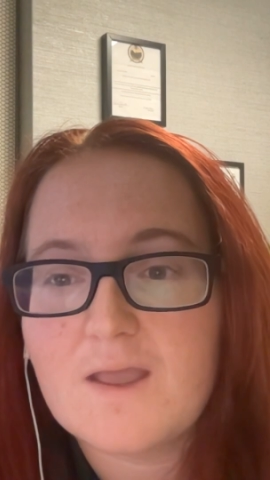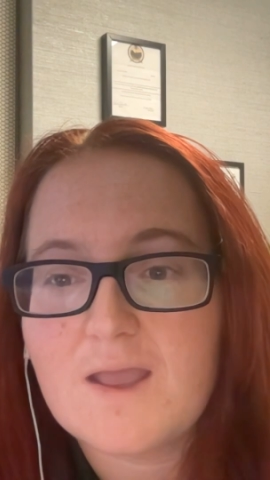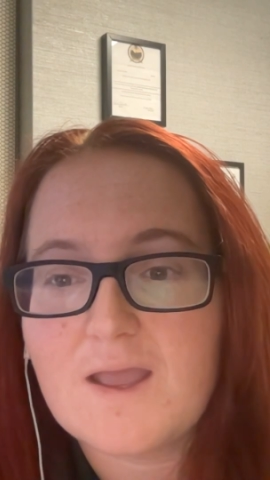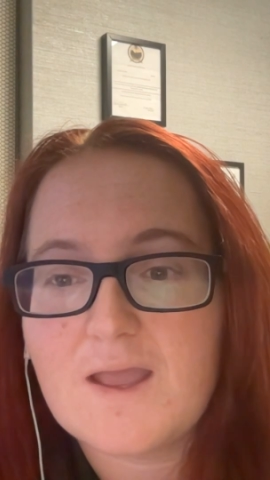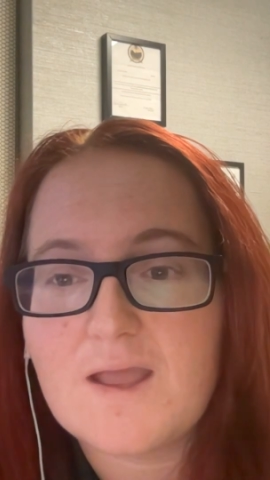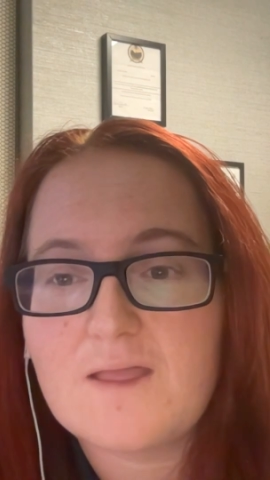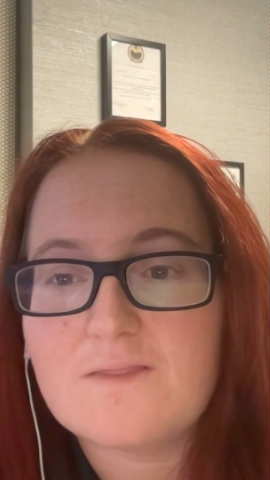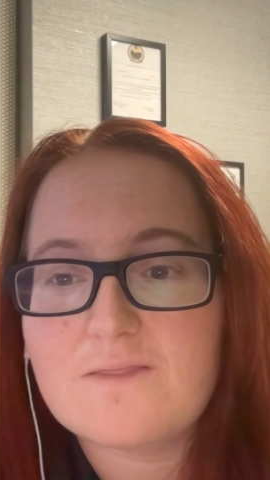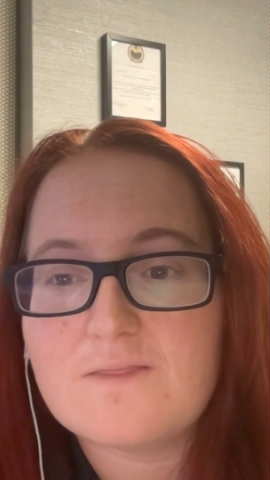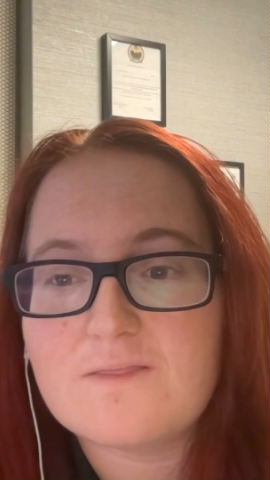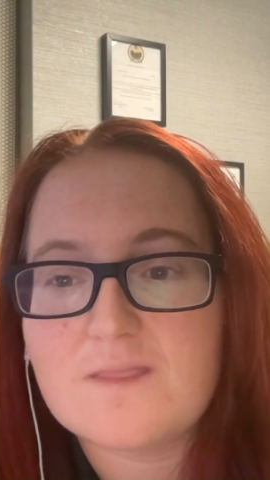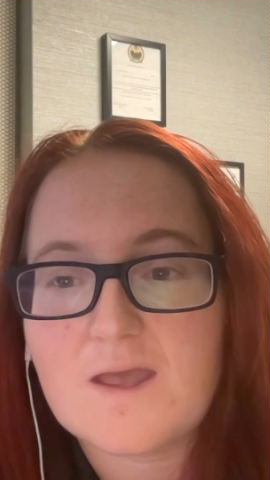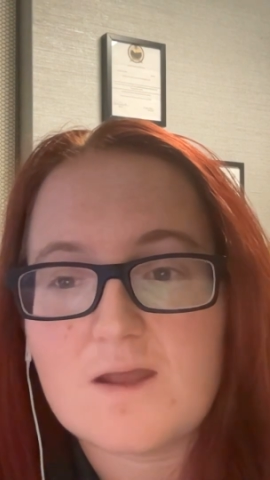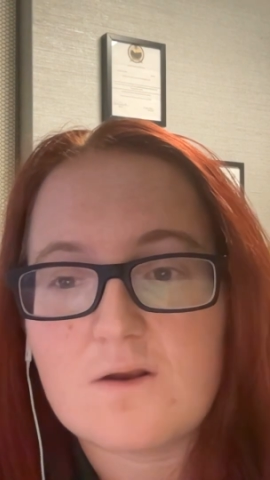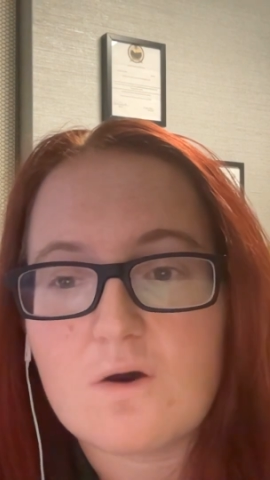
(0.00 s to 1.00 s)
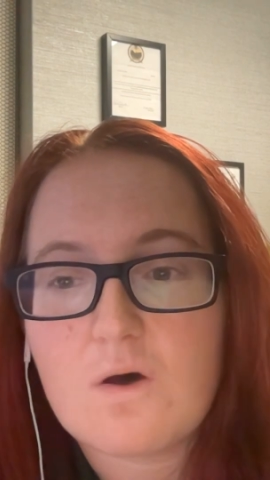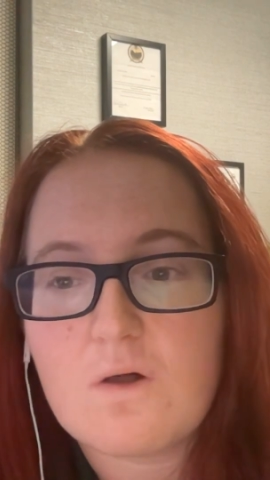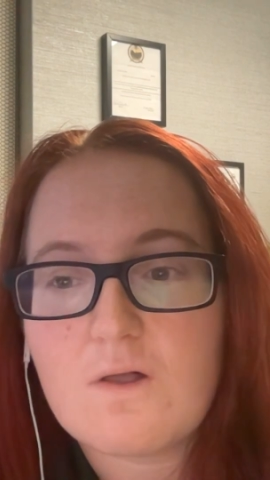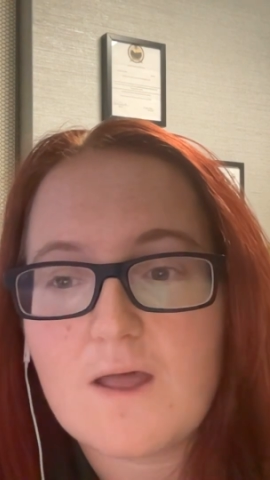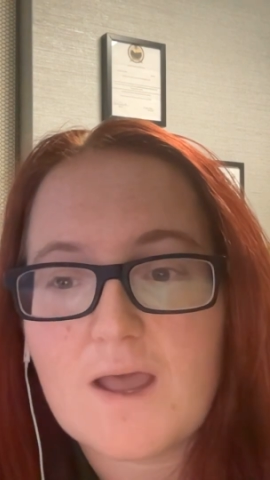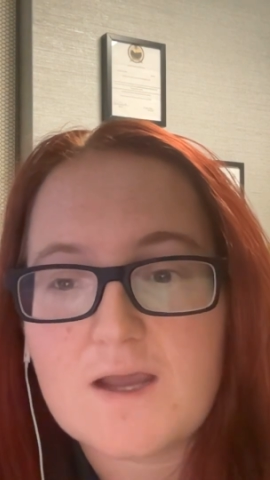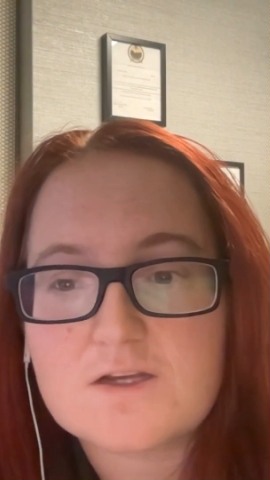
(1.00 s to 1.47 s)
and that
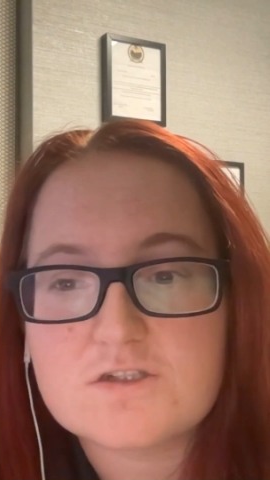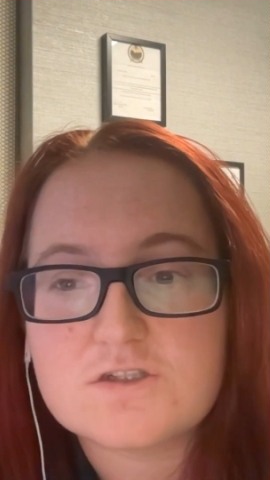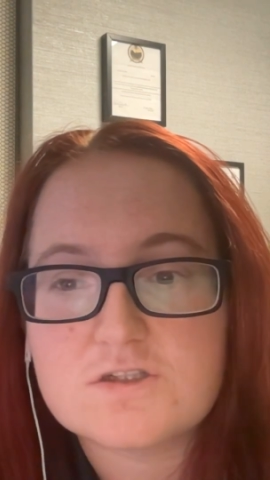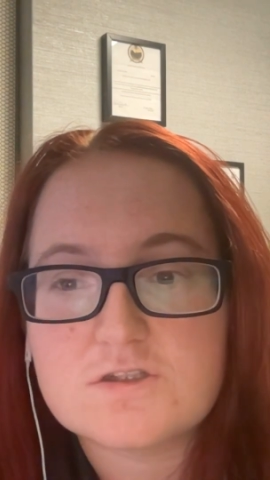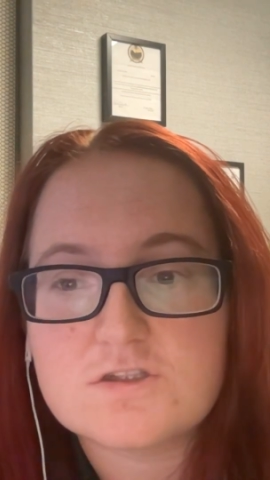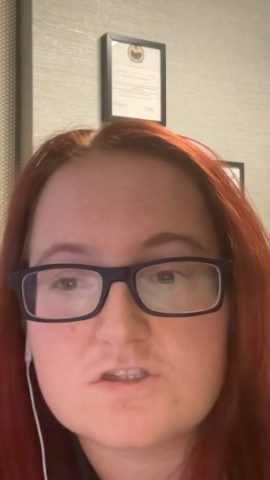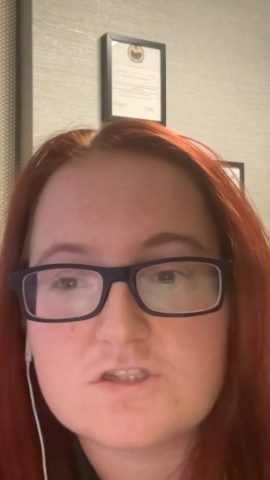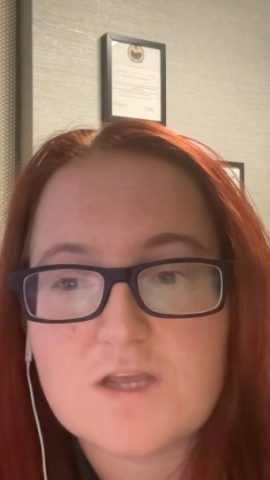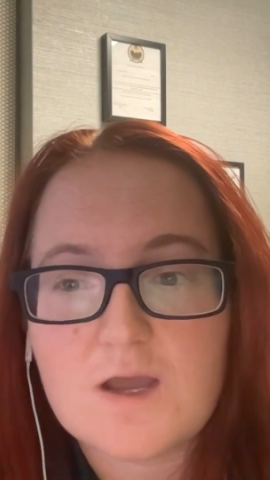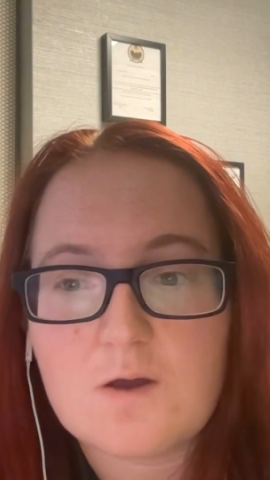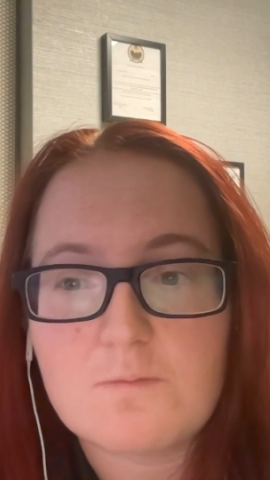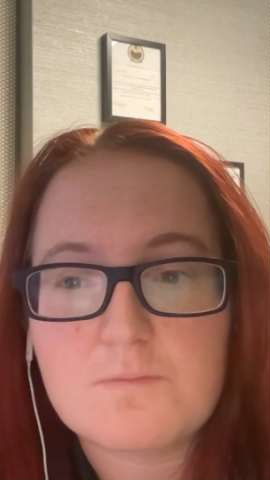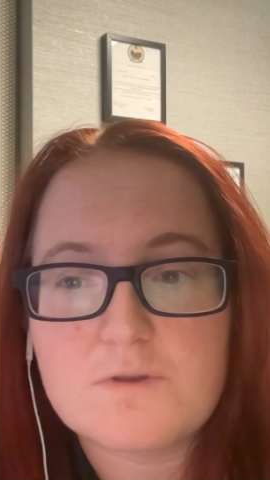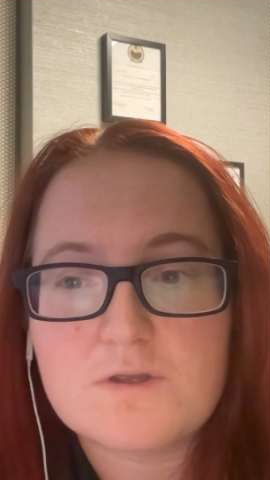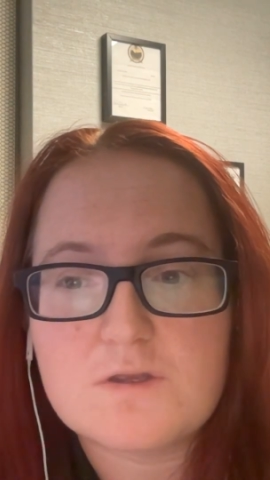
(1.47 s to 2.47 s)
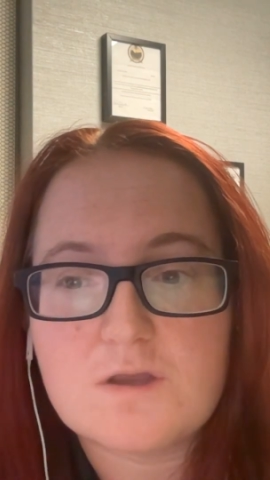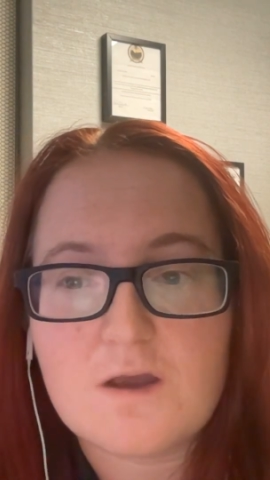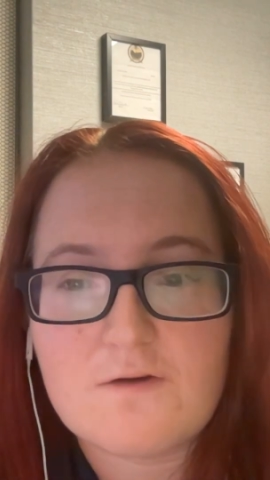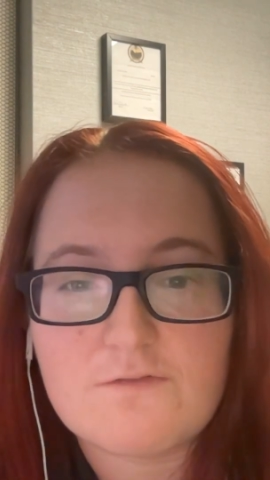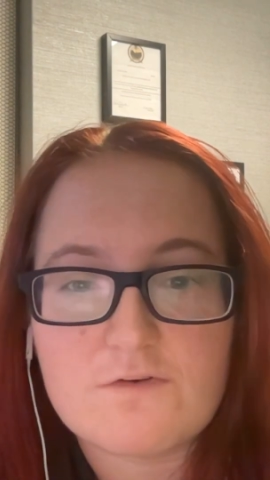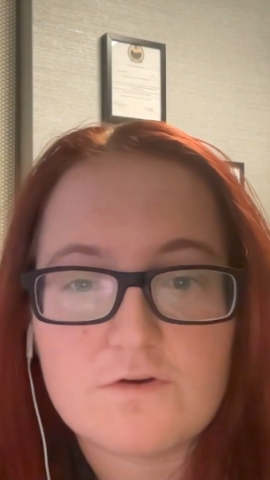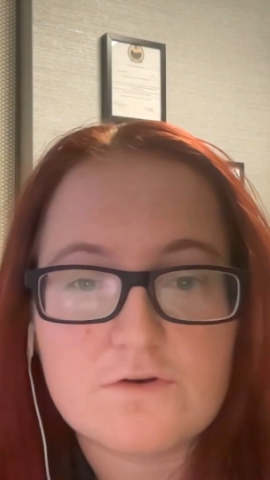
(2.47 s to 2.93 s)
all actions shall be
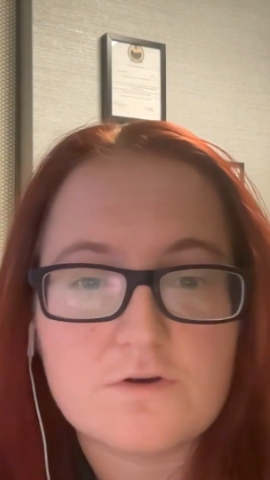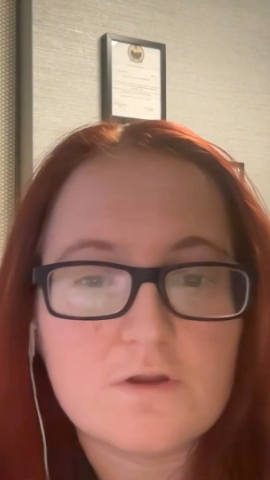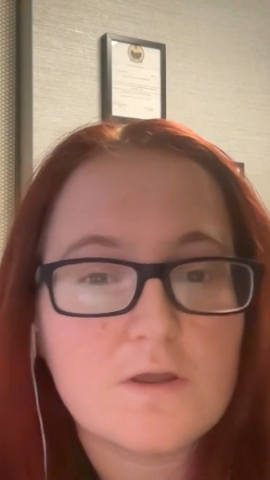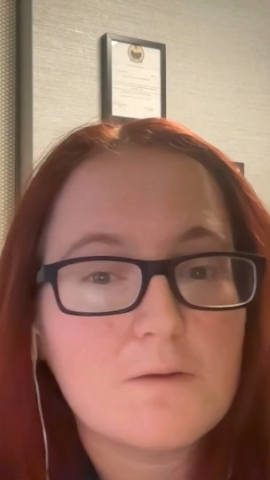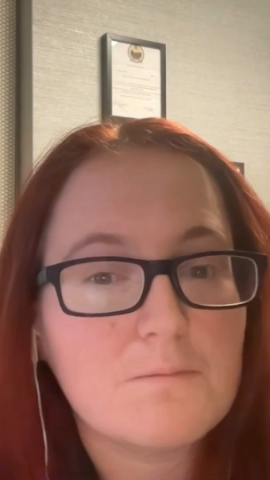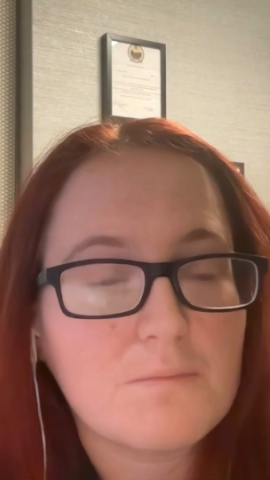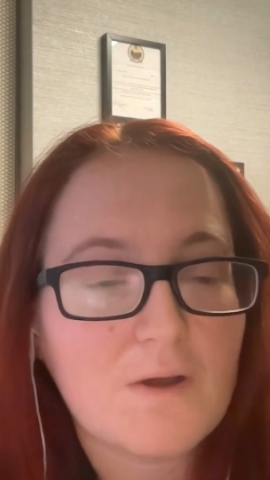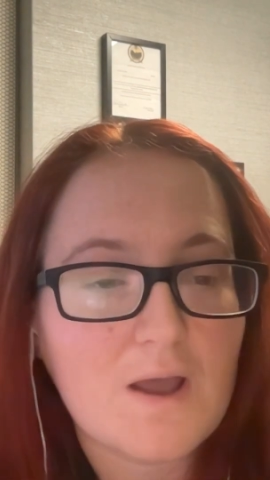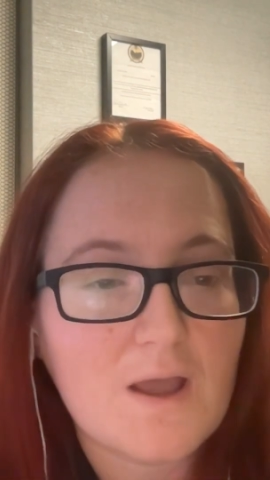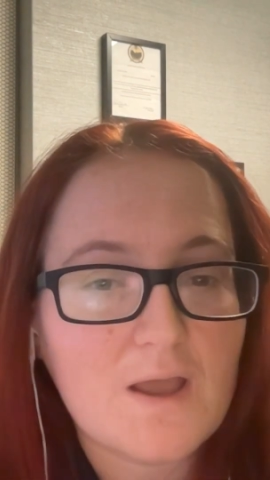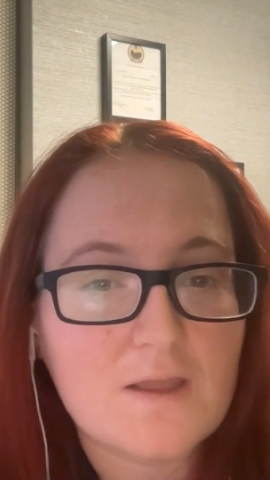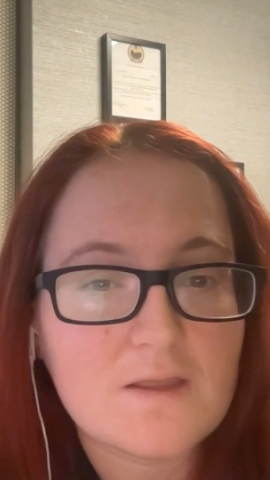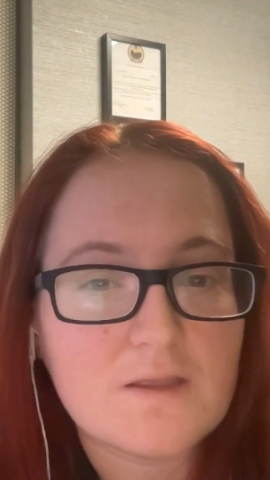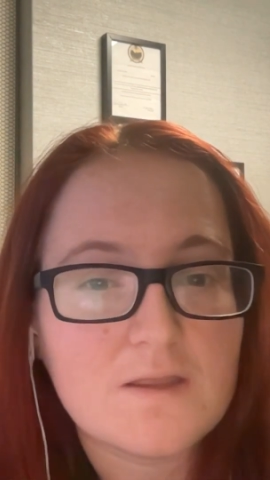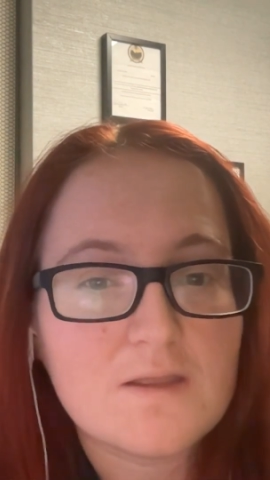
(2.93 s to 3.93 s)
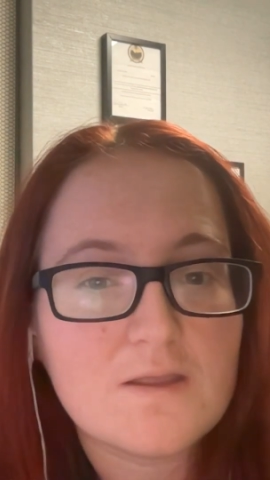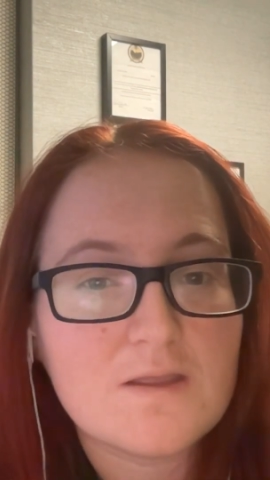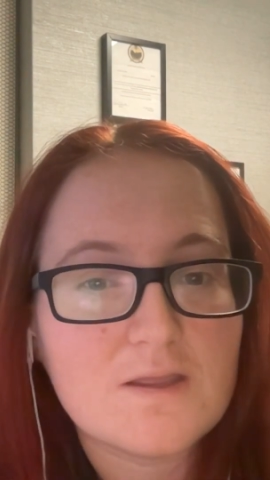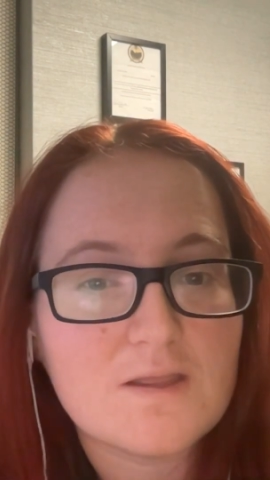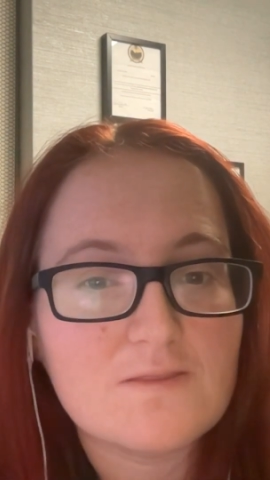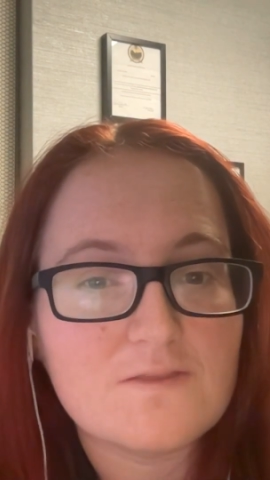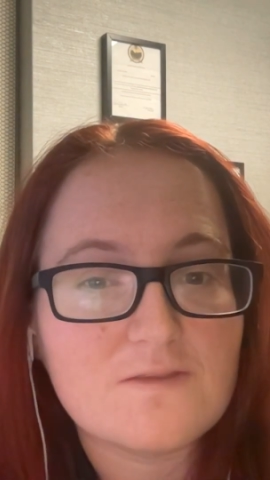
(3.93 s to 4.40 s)
governed by
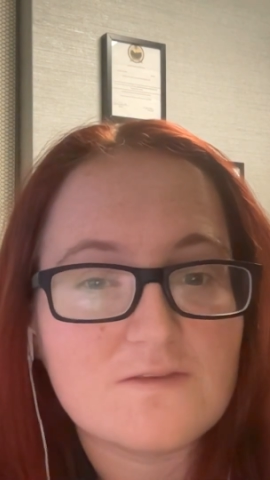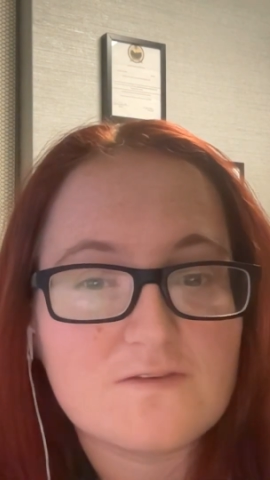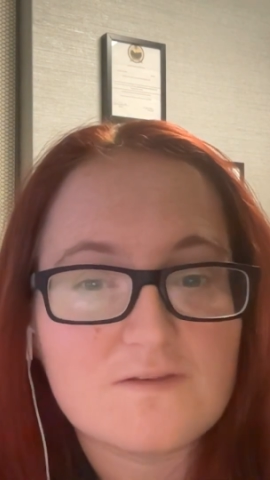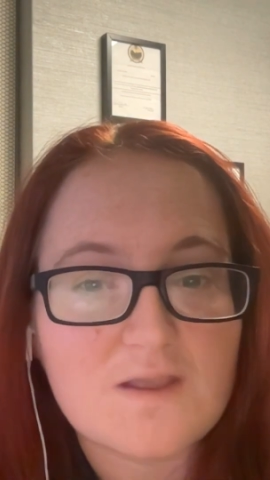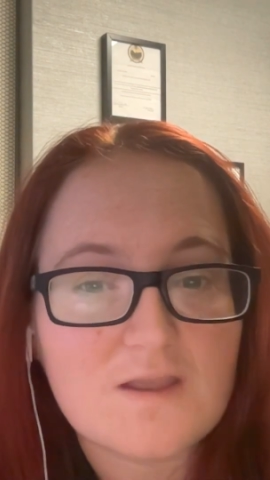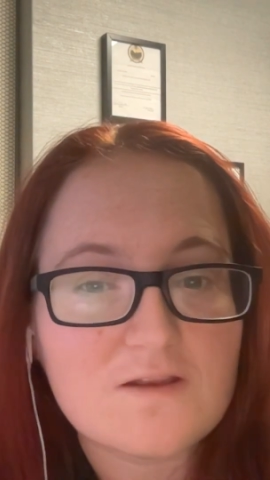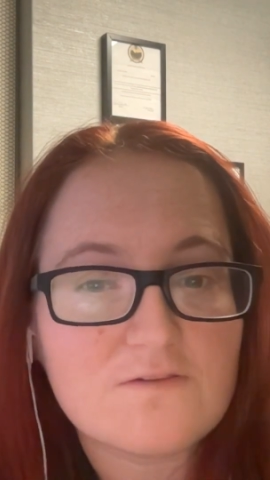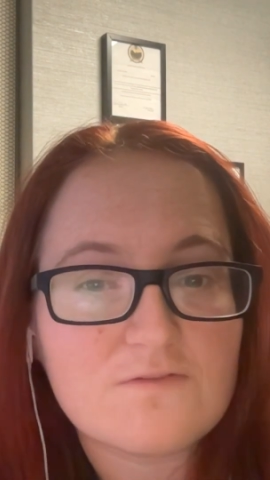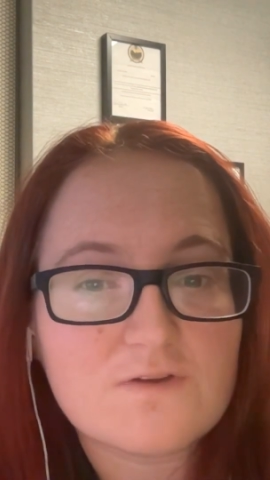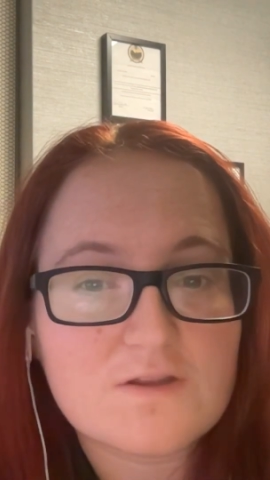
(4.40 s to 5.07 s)
in the state of